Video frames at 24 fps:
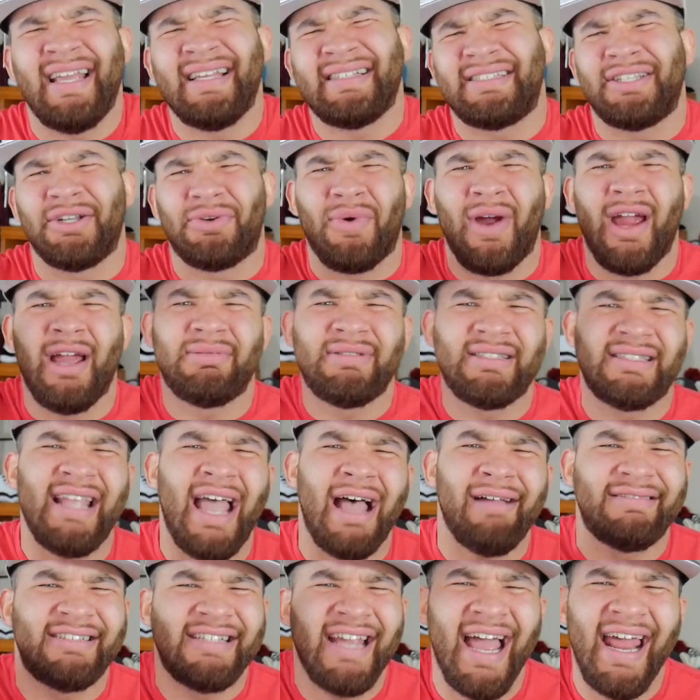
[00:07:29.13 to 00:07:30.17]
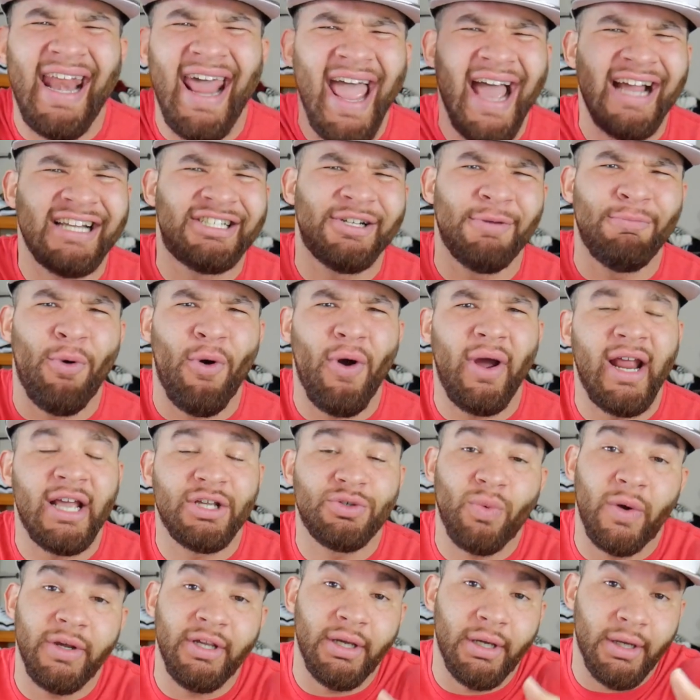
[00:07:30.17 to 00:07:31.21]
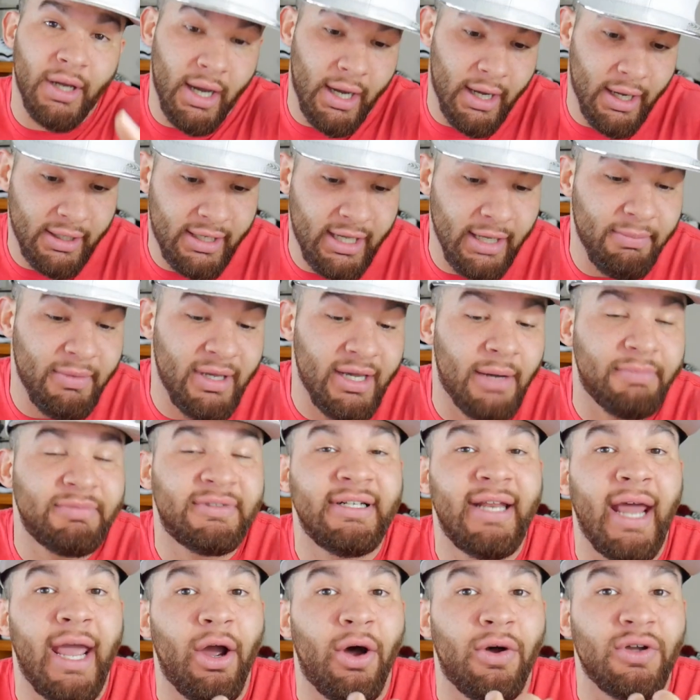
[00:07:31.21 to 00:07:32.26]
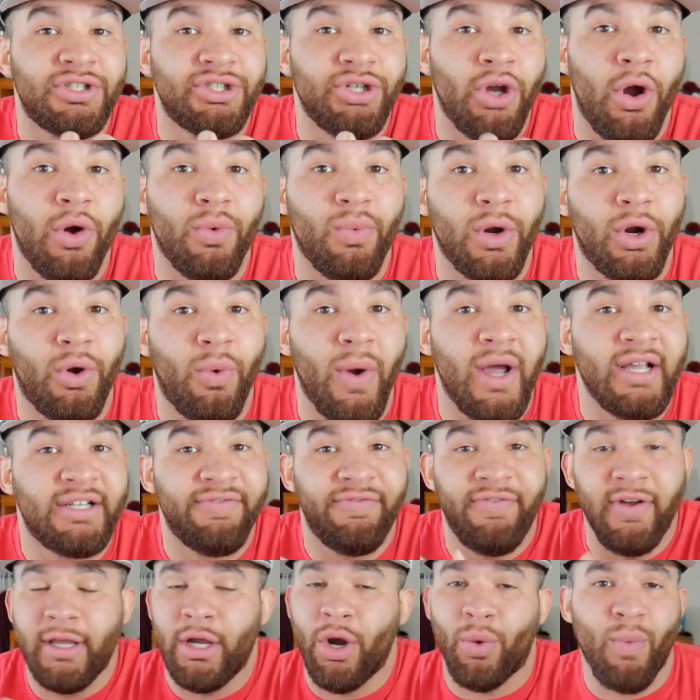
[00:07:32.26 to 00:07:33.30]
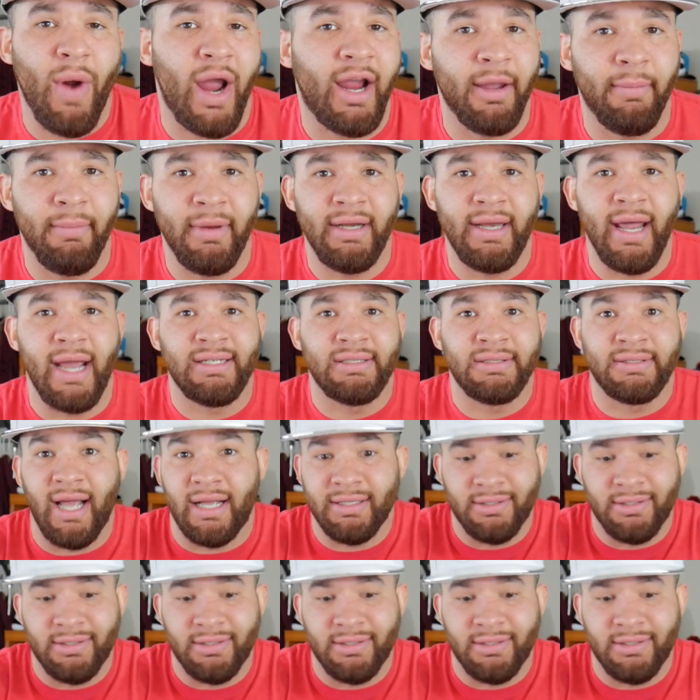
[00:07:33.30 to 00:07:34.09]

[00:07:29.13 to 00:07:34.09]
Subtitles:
Instagram, Snapchat, add your boy. That's where you keep me up to date on song requests, video recommendations.